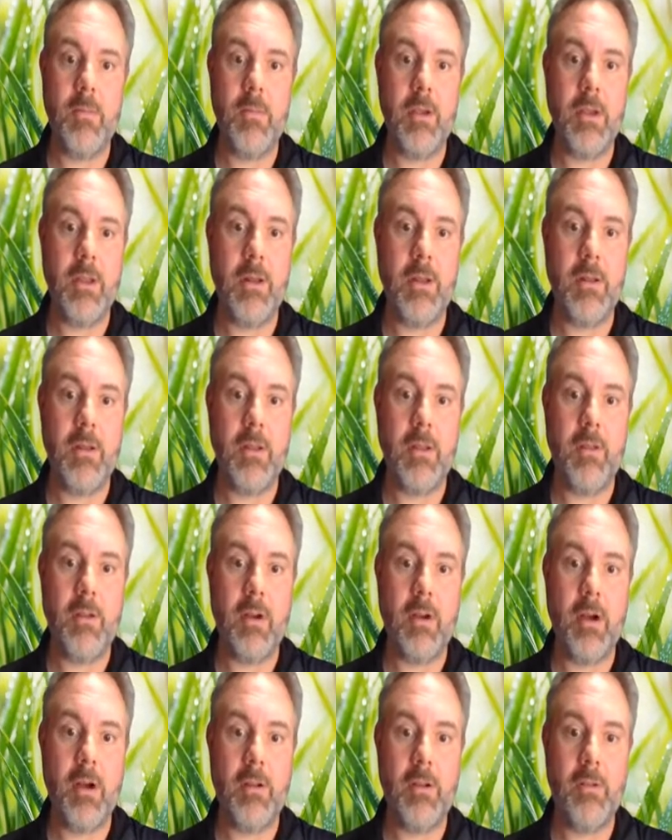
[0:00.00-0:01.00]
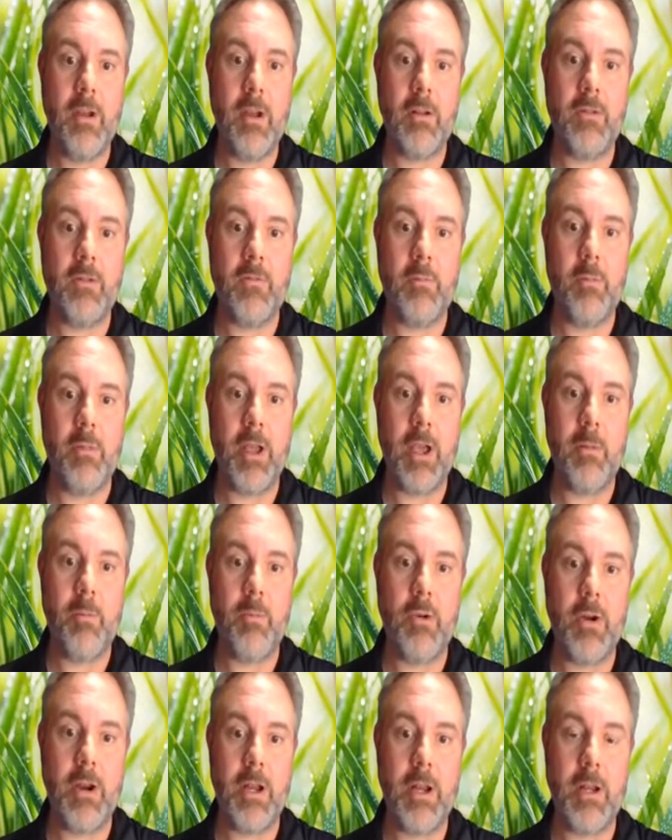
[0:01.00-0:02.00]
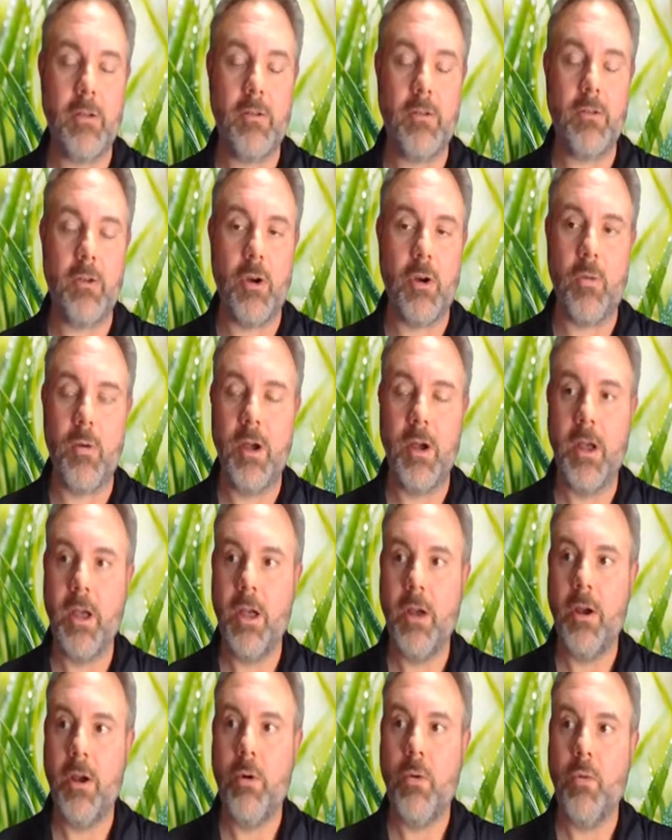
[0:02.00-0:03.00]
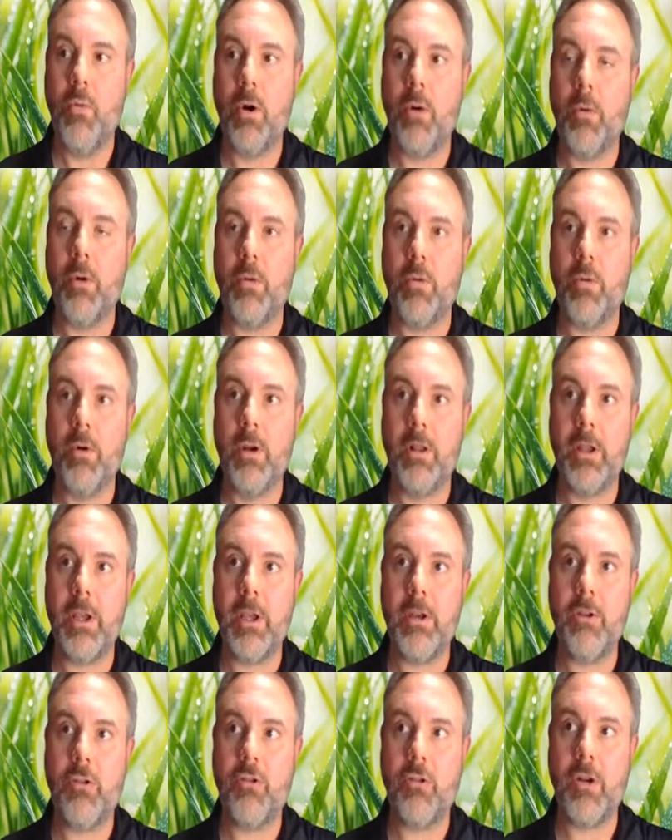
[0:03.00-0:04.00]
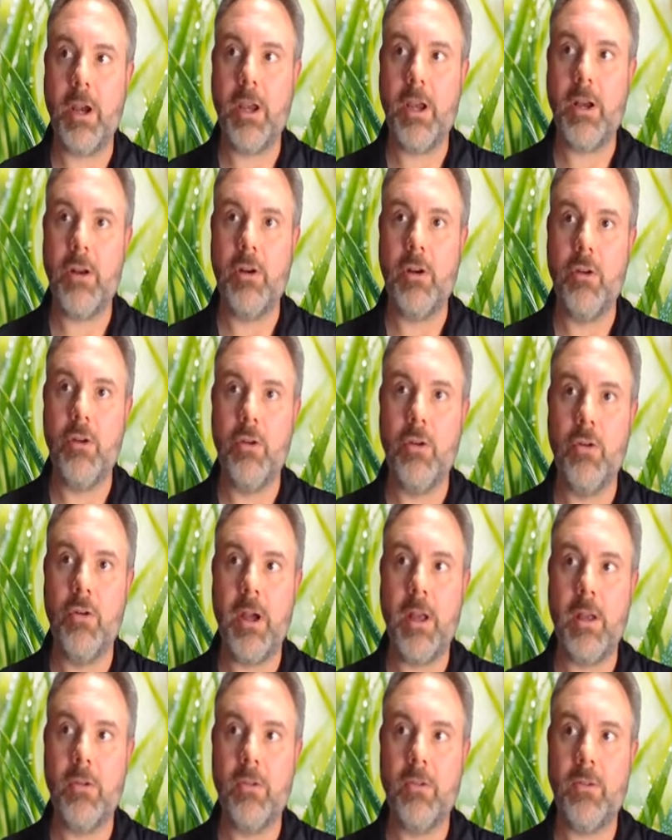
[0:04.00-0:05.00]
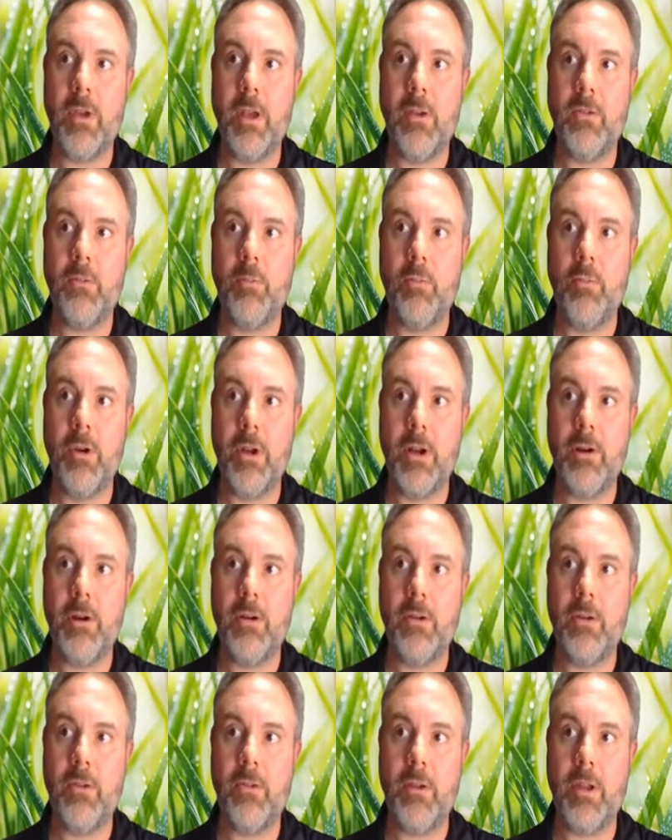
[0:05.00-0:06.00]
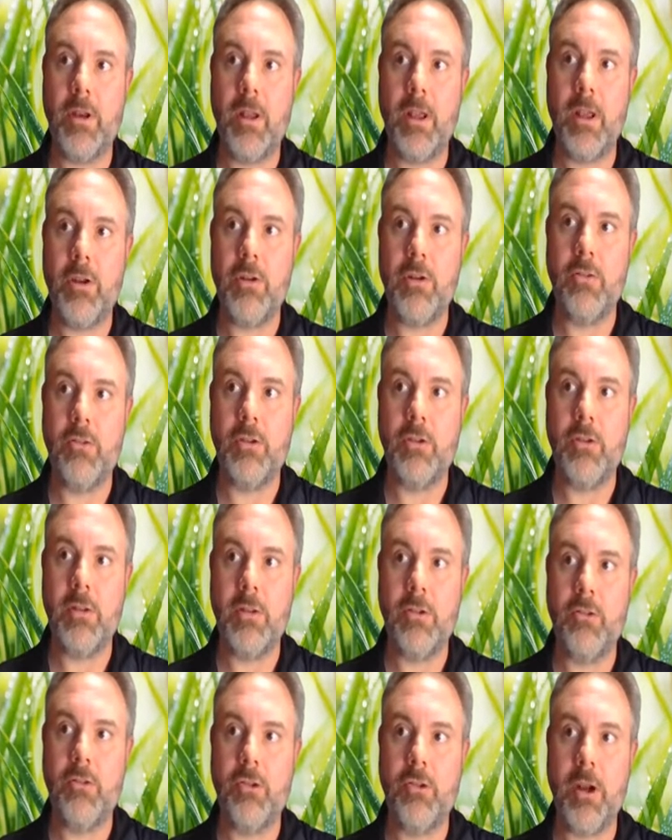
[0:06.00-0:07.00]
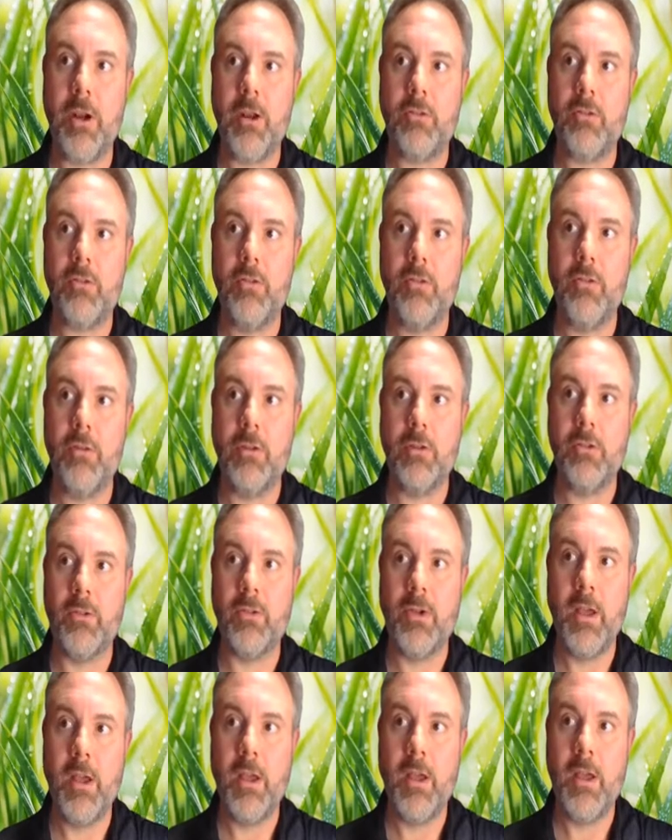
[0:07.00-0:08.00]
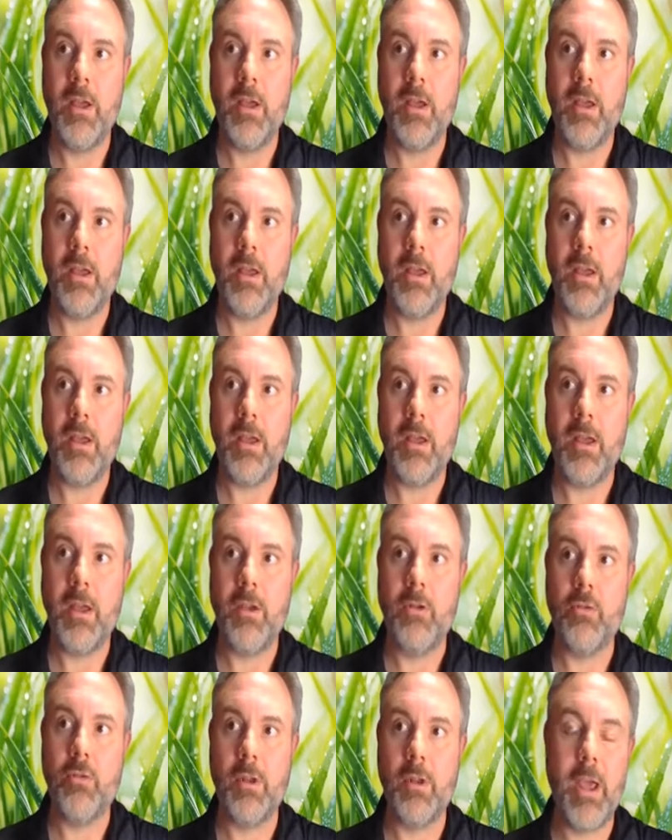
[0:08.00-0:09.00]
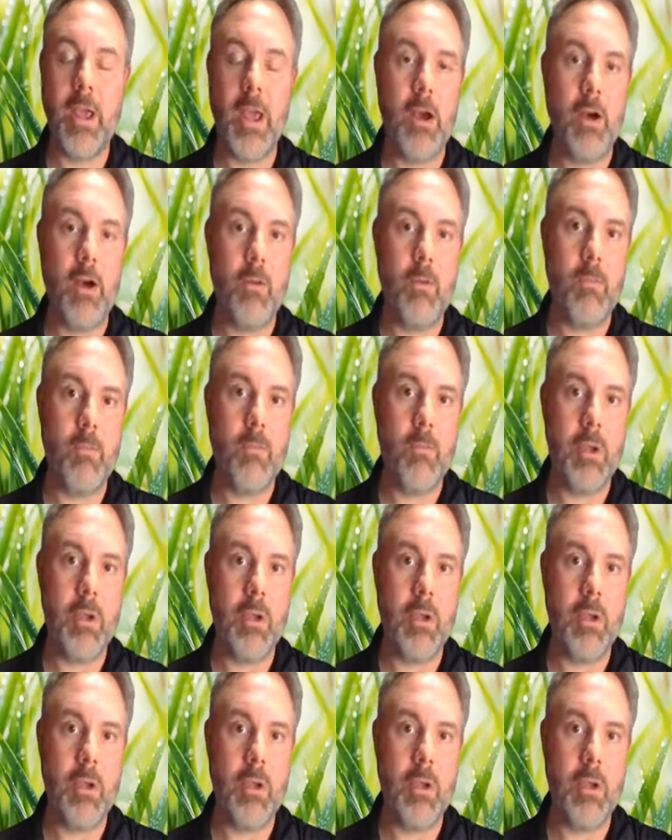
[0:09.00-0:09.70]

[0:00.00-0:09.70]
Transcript: in the context of plant breeding. So what we're really trying to do as breeders and using these genetic tools is really help